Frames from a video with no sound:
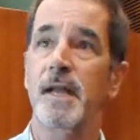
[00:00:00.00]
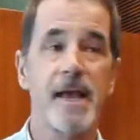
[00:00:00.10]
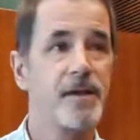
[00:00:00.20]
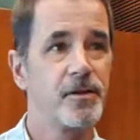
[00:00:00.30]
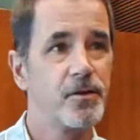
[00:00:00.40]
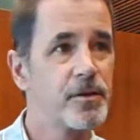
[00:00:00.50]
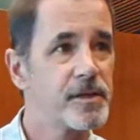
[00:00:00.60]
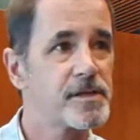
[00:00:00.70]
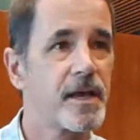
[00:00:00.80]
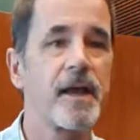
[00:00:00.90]
could do
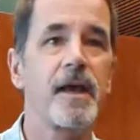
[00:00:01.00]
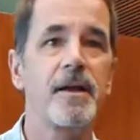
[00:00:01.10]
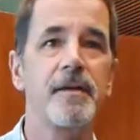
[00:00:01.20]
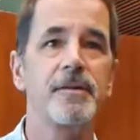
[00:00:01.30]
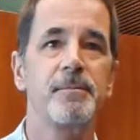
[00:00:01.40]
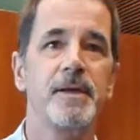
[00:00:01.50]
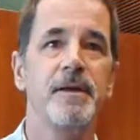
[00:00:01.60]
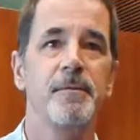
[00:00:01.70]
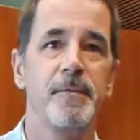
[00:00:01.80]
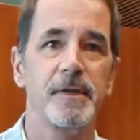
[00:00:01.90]
this. I don't have to
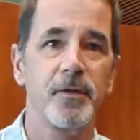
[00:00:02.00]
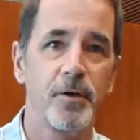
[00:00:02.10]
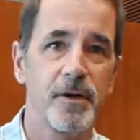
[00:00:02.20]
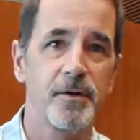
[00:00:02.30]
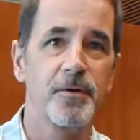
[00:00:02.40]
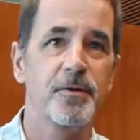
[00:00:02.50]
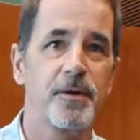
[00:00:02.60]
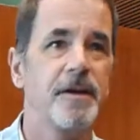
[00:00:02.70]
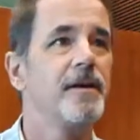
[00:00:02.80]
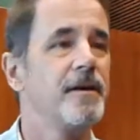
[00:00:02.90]
become a lawyer
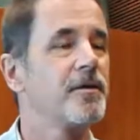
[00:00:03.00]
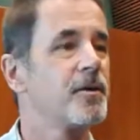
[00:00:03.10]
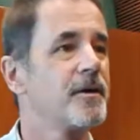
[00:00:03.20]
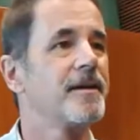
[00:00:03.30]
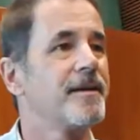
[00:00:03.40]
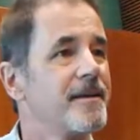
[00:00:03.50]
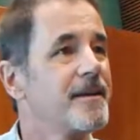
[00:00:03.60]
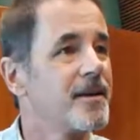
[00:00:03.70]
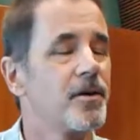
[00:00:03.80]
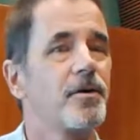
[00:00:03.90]
or
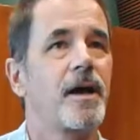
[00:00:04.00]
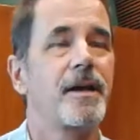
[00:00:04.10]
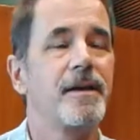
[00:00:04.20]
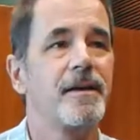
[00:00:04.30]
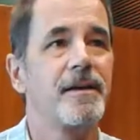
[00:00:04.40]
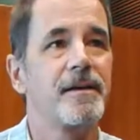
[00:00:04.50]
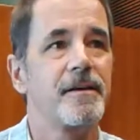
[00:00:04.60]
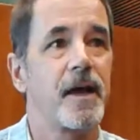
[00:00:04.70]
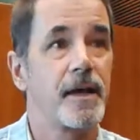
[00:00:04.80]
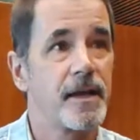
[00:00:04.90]
you know, I could
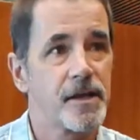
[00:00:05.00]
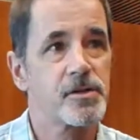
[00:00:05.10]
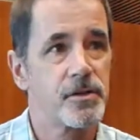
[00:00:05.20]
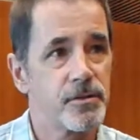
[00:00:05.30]
actually do